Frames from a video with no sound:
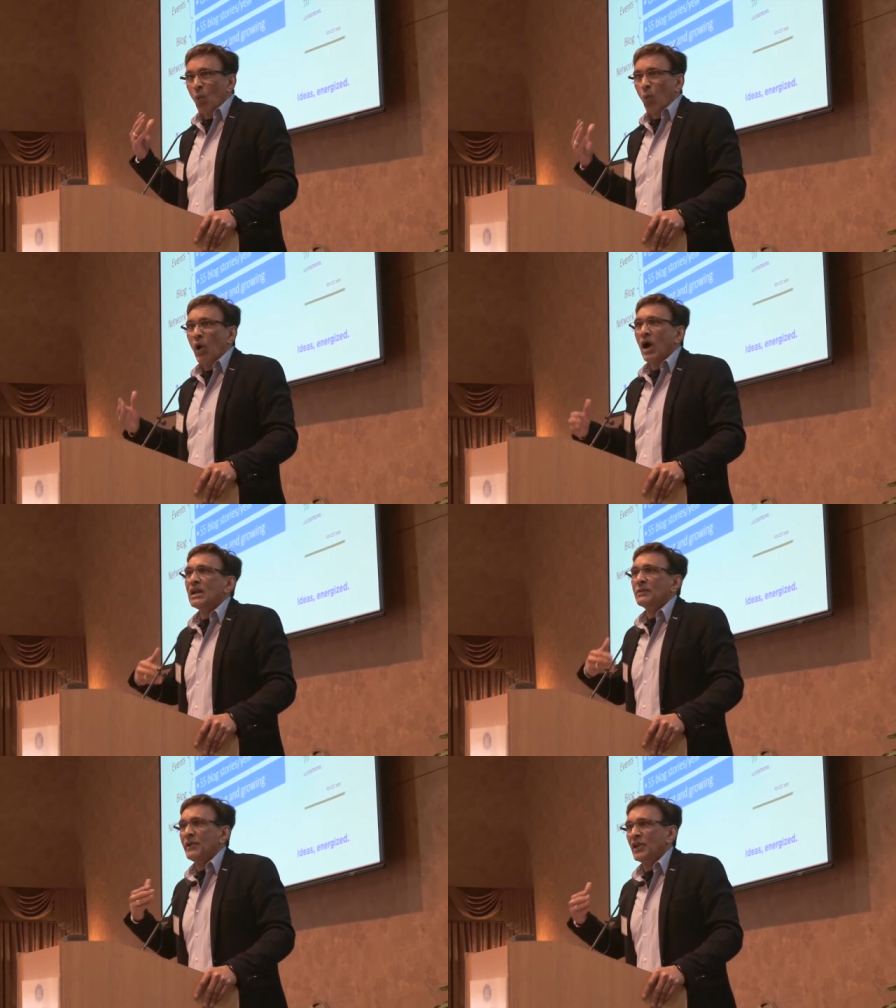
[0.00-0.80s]

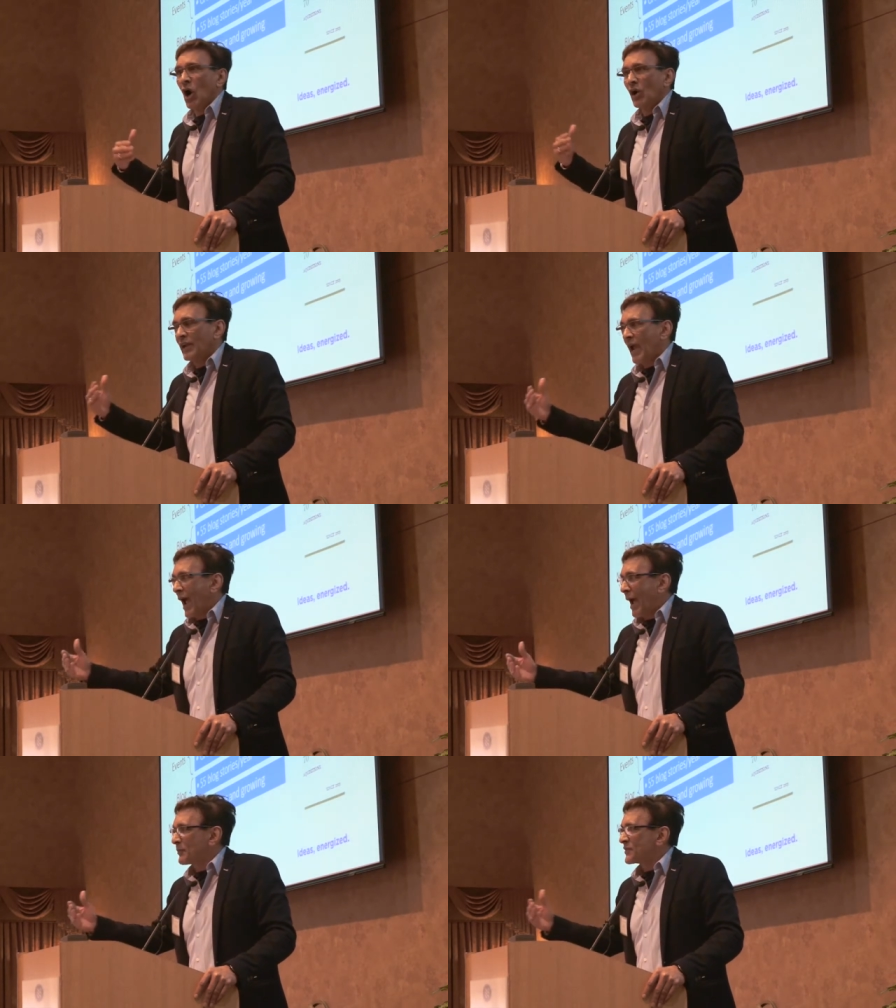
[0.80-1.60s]
world beyond
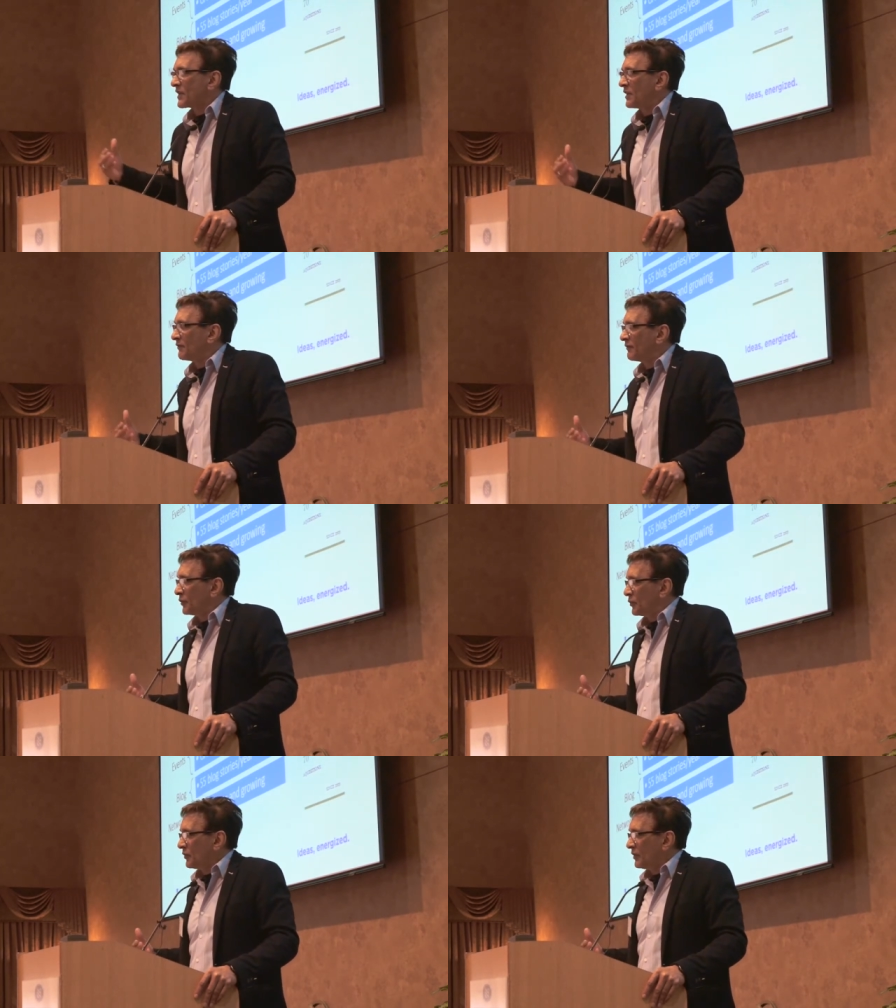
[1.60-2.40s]
apps in
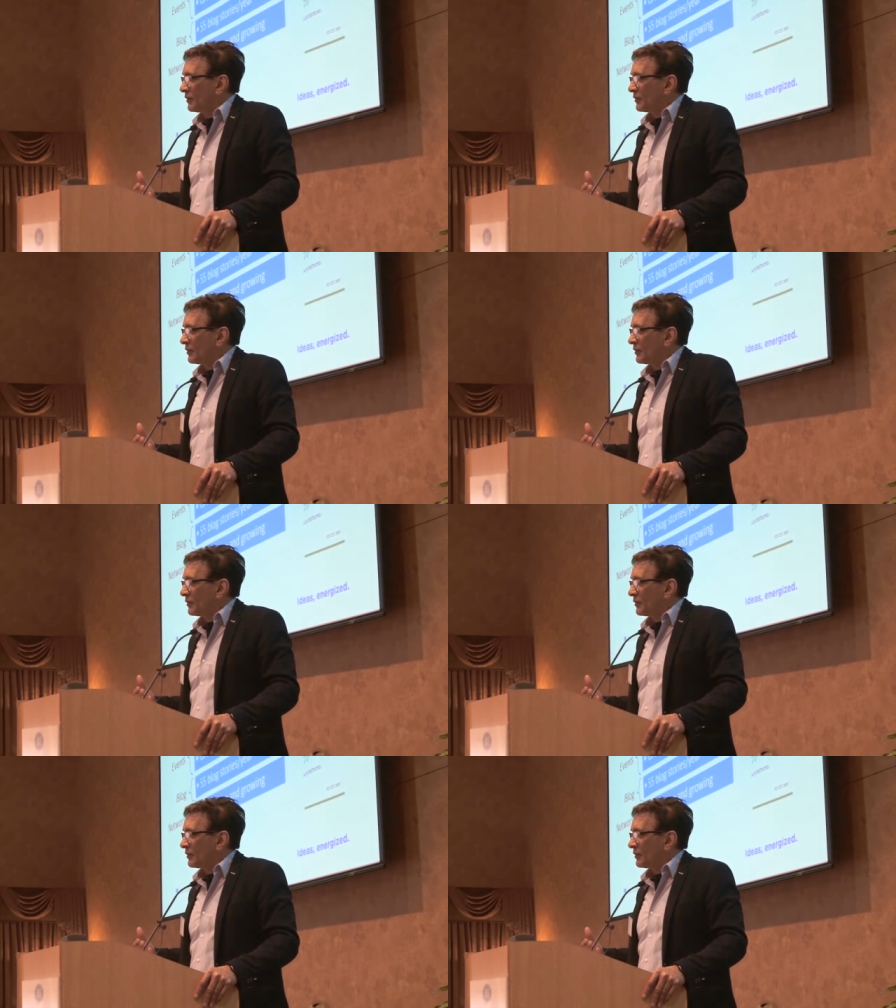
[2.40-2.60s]
food.